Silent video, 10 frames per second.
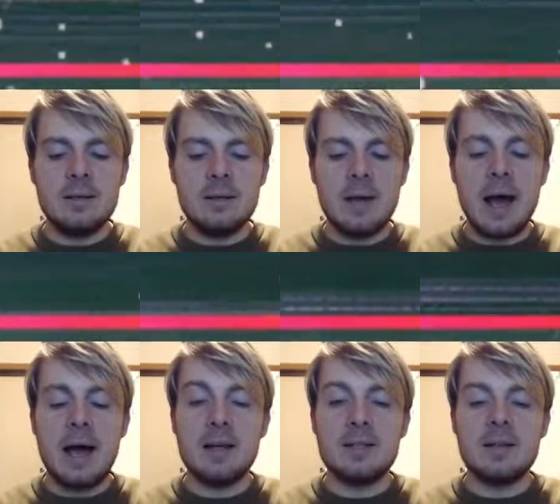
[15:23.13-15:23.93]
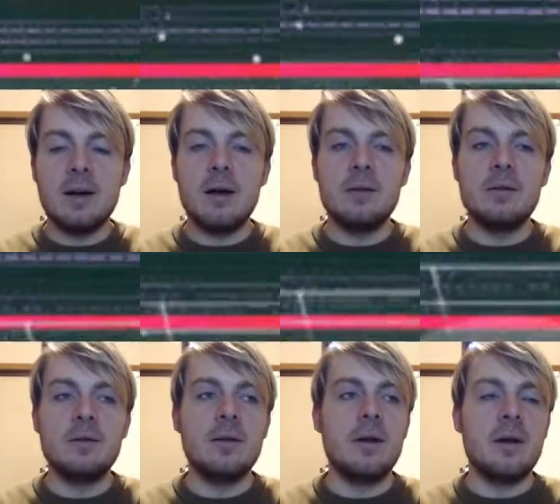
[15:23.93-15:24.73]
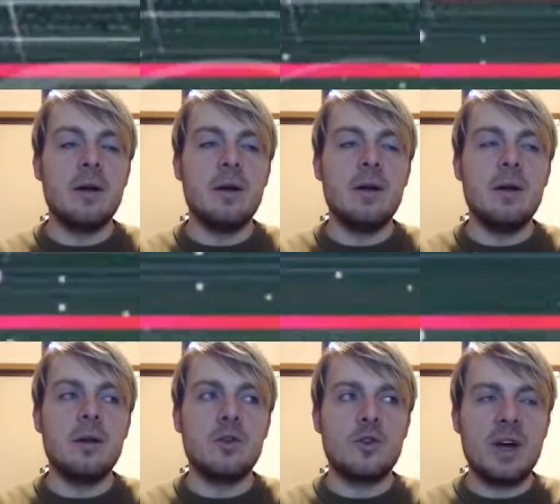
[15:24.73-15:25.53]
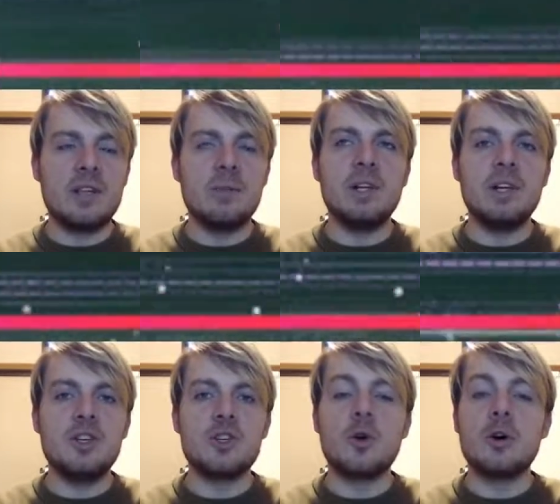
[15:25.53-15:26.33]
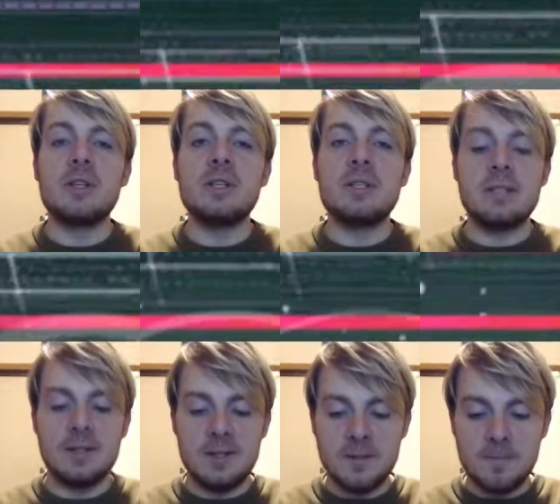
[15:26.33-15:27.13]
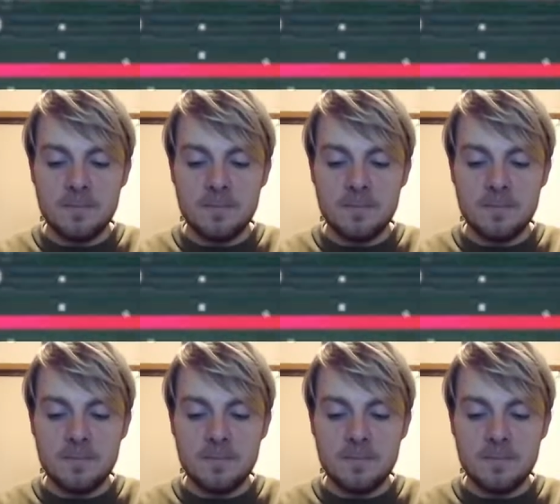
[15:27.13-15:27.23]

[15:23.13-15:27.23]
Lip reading: has an incredibly short distance.